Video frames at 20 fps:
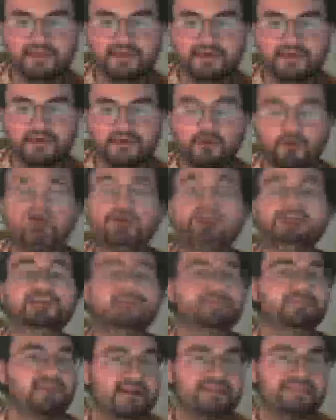hold up
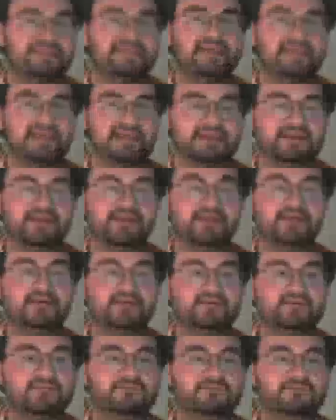their side
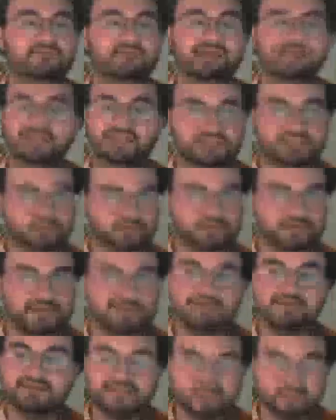of any trade they
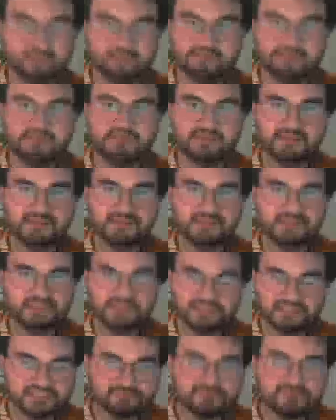did with the
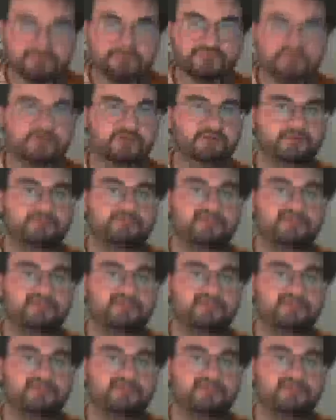indigenous people.